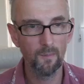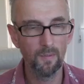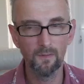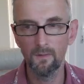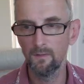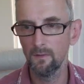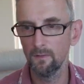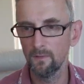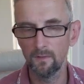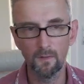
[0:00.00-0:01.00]
but D-Shot
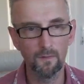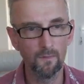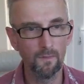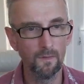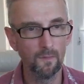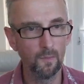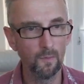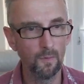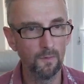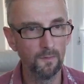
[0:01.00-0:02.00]
600 for these small
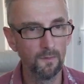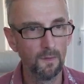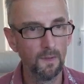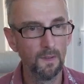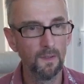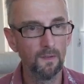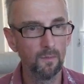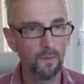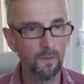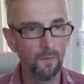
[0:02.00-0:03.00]
quads is
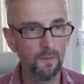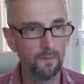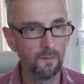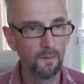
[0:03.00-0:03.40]
what you want.